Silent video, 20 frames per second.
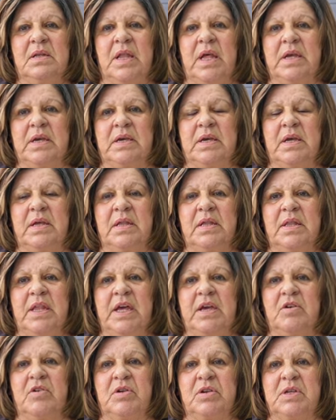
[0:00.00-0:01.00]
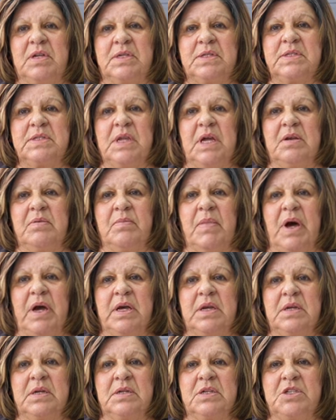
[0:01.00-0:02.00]
Like, thank goodness none of
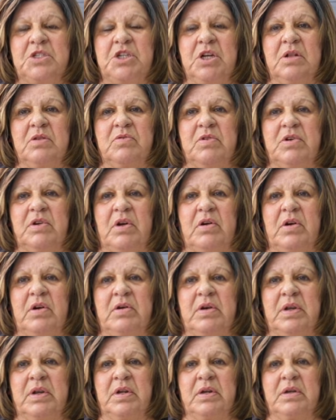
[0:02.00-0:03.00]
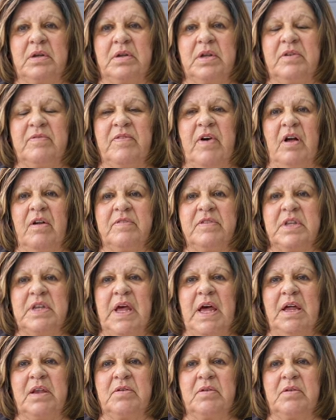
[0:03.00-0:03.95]
my children are involved in that.